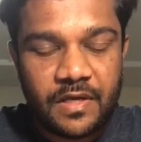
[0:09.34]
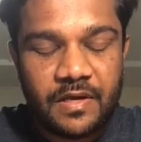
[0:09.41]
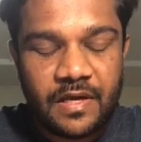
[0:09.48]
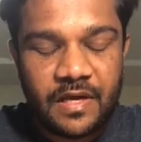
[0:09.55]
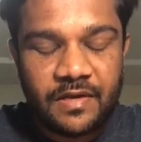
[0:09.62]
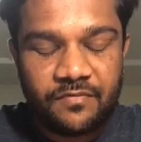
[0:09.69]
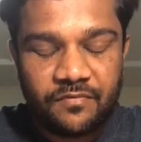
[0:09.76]

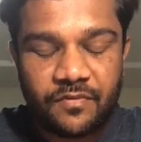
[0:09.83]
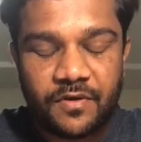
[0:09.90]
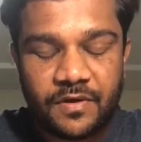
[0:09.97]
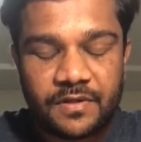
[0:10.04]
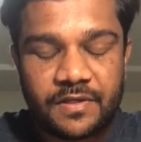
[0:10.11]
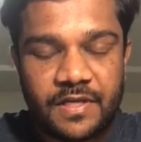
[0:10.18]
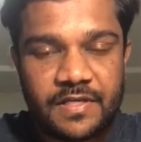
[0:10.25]
had
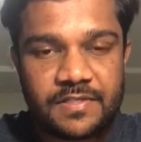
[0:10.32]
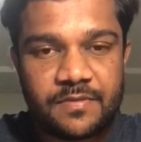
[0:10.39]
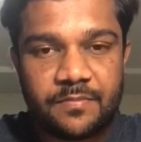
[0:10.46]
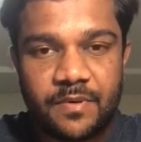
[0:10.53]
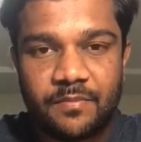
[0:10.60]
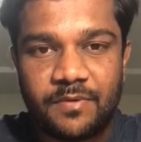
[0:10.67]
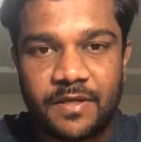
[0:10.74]
worked as a
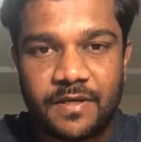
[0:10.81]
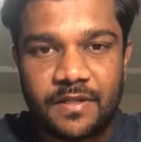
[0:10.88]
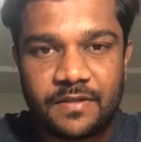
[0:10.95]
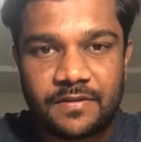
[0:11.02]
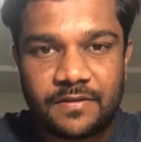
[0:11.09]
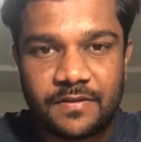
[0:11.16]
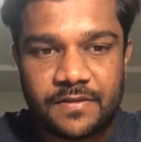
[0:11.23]
public
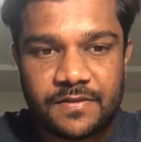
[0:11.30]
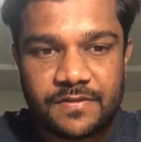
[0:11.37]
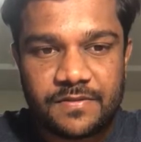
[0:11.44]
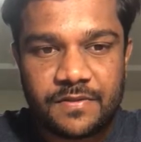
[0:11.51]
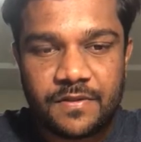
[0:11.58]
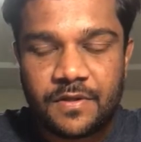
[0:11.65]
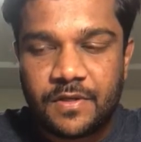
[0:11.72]
health
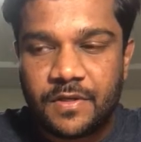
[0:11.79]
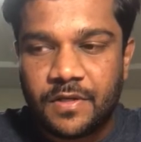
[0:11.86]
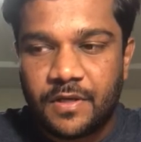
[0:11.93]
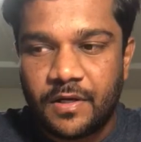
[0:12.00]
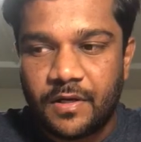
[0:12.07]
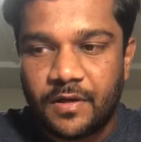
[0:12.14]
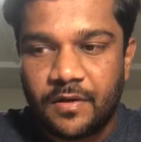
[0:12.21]
nurse
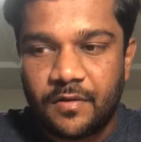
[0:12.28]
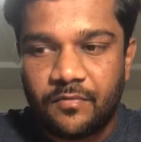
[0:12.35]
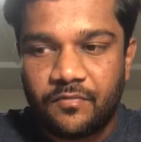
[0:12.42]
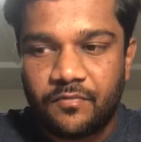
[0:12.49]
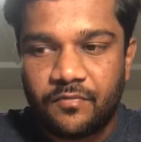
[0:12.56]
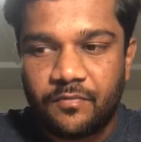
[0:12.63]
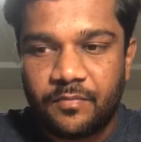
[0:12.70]

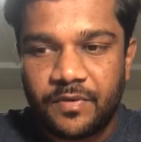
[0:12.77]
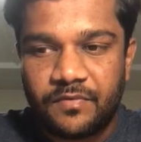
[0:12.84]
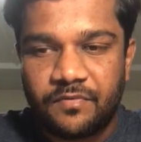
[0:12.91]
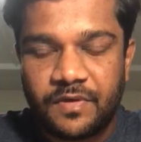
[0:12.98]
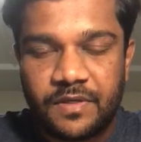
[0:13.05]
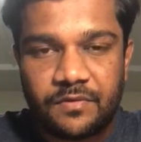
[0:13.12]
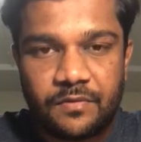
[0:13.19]

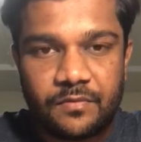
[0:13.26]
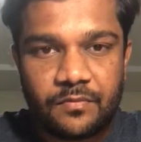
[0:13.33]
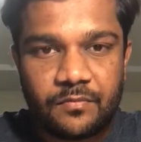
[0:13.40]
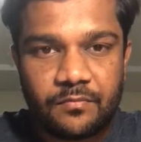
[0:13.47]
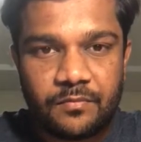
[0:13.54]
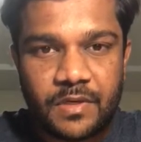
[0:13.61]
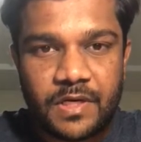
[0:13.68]
between
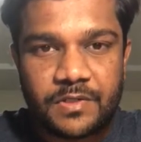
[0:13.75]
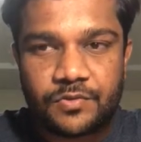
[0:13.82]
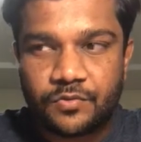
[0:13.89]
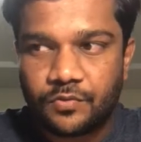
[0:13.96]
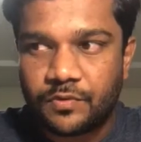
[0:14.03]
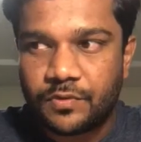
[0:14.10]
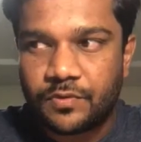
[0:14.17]
March
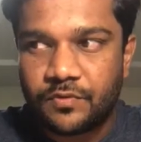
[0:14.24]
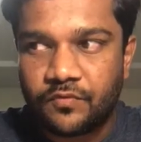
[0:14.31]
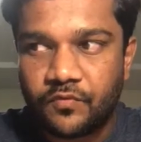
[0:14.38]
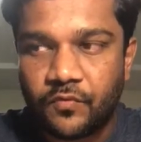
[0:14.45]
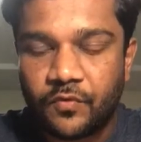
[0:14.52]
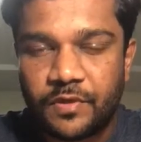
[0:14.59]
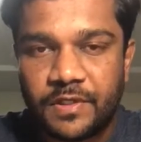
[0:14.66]

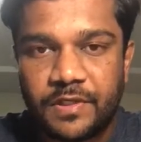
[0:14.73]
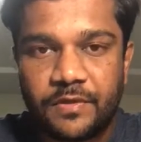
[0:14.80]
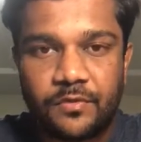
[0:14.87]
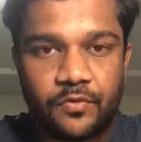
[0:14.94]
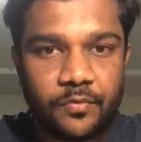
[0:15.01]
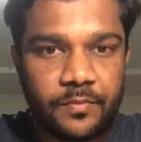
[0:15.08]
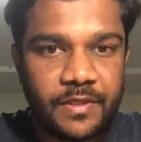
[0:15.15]
2014
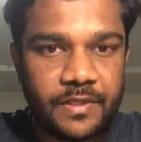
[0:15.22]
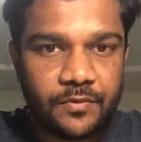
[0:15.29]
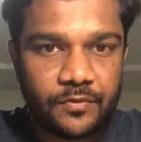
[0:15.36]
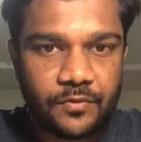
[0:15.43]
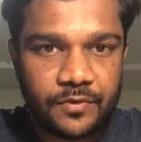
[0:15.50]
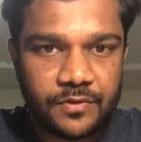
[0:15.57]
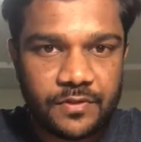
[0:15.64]
to May
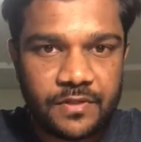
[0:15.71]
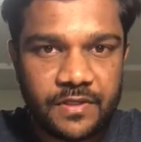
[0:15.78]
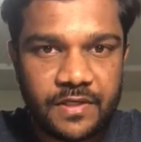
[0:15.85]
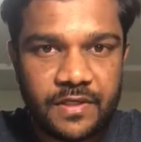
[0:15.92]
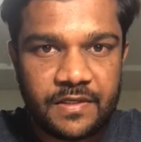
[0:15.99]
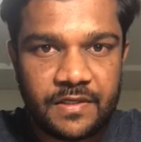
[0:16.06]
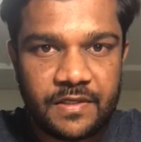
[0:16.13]

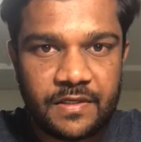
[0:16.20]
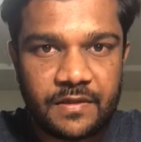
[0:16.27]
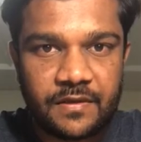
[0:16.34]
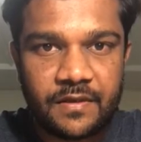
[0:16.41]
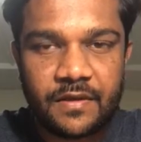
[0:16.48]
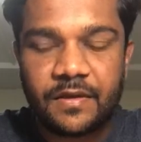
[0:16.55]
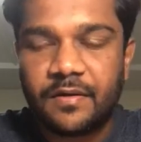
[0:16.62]
2018
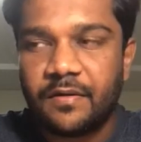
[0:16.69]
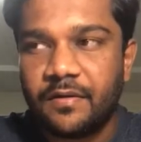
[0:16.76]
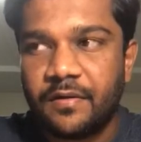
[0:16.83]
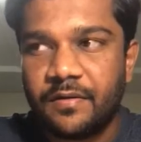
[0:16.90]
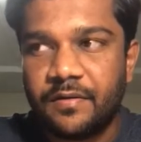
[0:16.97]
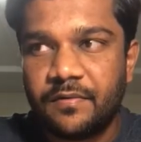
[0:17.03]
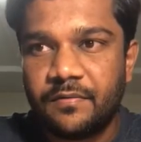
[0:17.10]
in
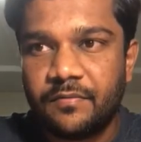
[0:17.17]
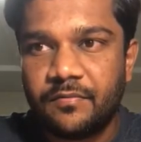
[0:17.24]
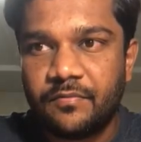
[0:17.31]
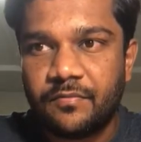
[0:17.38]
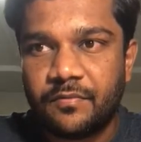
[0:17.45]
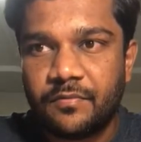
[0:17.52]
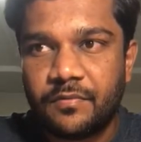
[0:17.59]
a
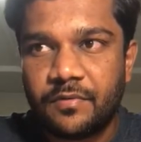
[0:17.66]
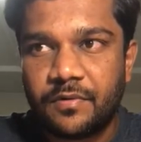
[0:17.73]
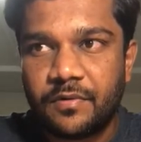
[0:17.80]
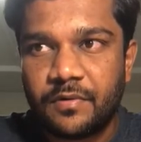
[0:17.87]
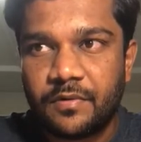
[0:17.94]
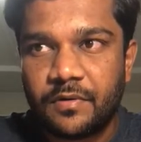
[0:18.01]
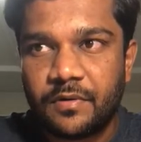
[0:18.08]

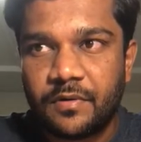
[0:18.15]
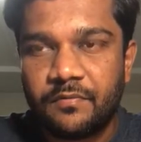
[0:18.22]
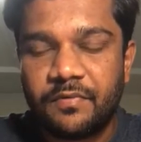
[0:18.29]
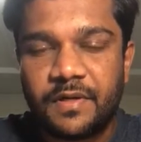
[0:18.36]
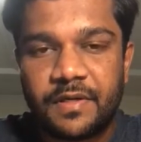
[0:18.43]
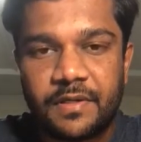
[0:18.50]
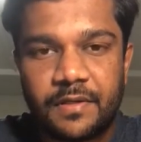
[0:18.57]

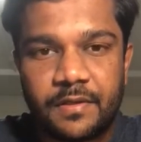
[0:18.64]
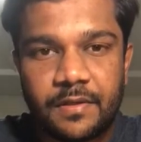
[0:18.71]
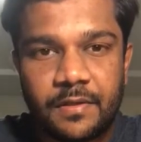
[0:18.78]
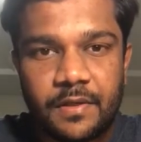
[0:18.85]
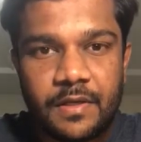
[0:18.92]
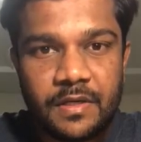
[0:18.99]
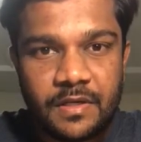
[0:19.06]
very
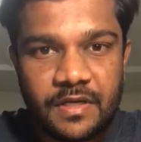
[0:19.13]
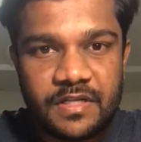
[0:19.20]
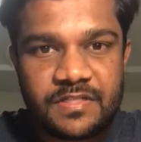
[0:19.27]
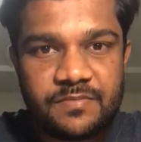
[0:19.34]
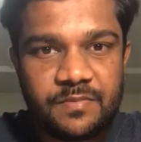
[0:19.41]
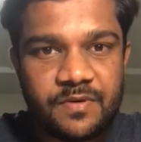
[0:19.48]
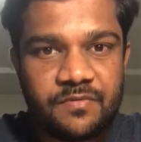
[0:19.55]

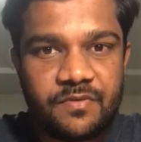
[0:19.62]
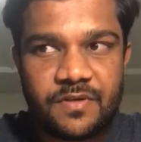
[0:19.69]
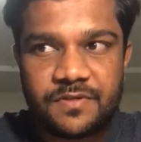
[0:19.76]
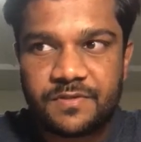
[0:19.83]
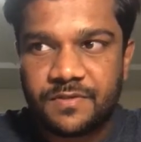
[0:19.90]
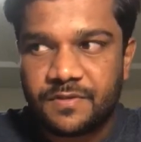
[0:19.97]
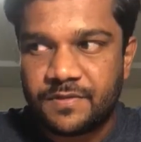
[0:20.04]
less
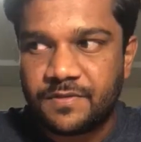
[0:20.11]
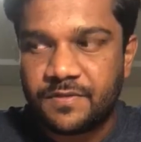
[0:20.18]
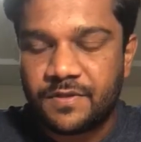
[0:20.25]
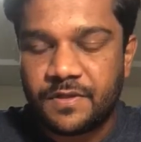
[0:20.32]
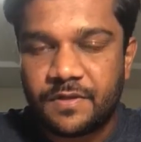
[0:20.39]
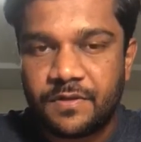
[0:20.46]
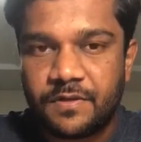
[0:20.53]
privileged
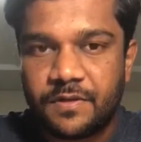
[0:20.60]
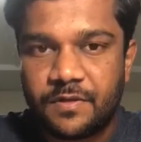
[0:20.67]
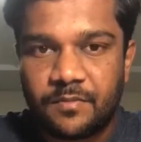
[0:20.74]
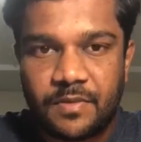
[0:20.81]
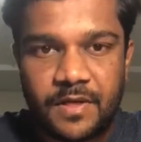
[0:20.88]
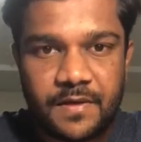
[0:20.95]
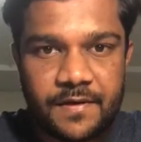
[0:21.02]
district in
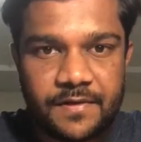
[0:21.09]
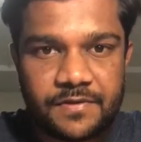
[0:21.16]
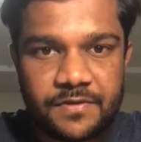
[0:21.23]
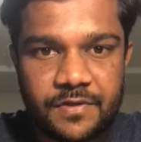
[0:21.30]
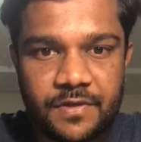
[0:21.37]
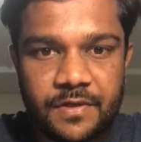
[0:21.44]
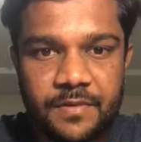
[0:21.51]

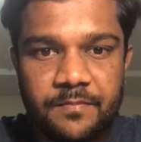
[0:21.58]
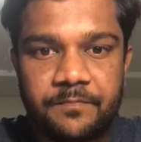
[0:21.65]
Maharashtra.